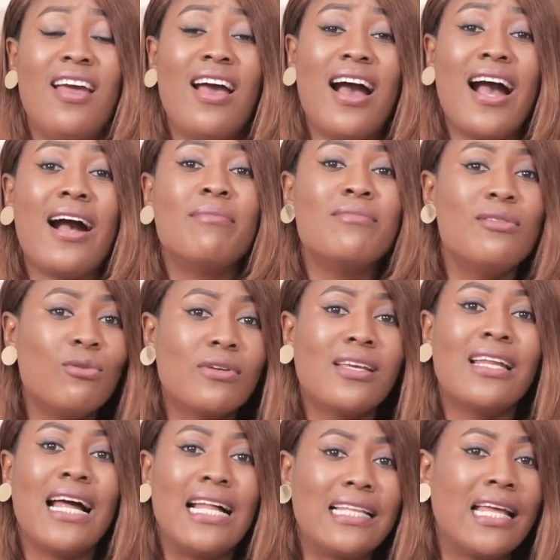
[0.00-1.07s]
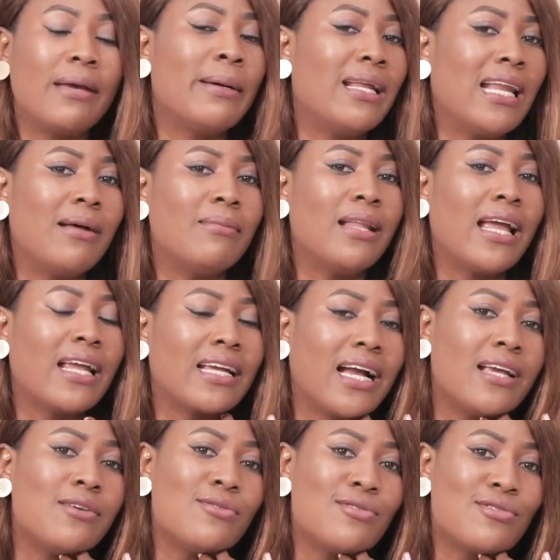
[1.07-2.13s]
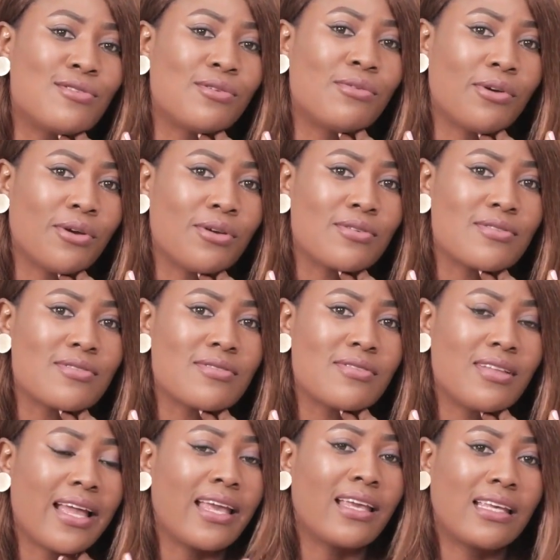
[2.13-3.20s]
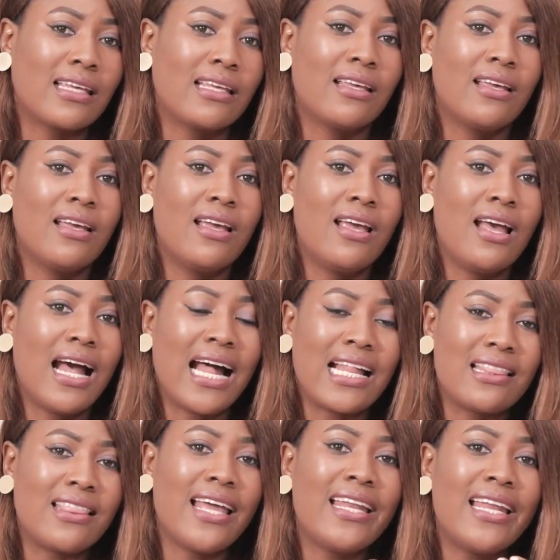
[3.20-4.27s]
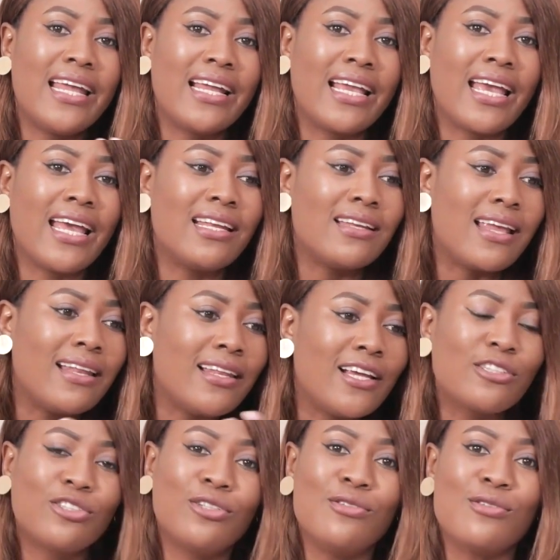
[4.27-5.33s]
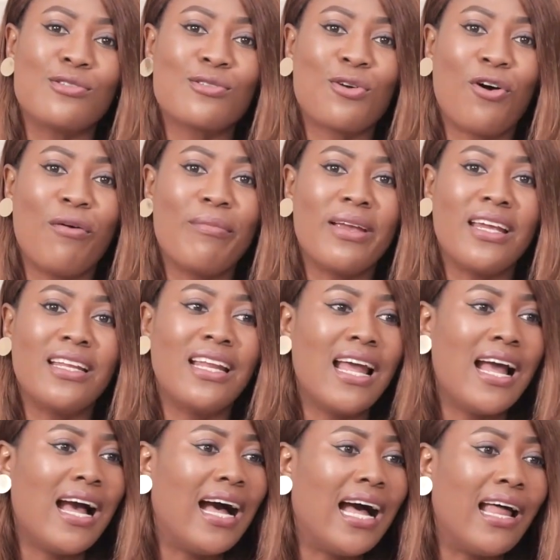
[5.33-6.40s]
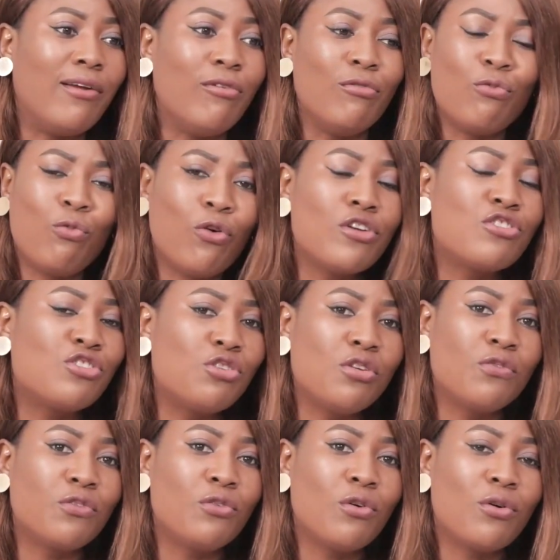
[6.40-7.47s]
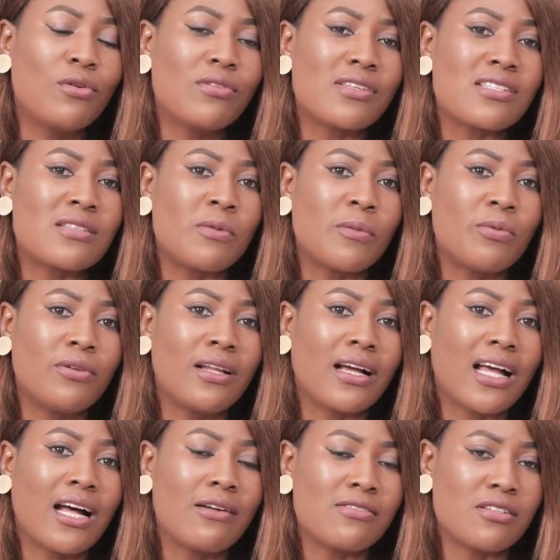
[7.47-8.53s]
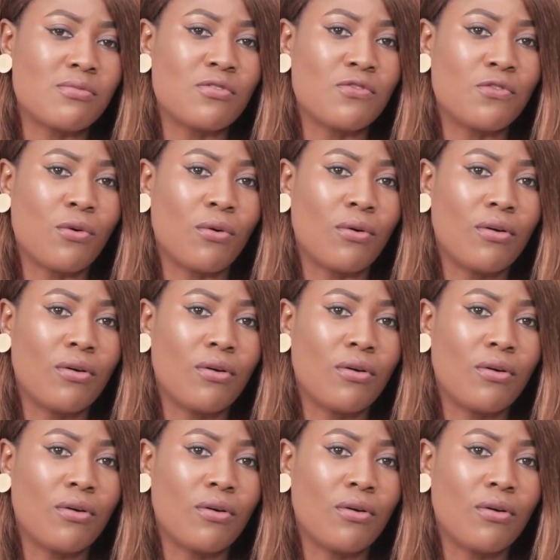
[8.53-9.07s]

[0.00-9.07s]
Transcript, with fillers: I'm looking at them and I'm like, are you serious? Like, and then again, election is coming, and what do you even hold these people accountable for?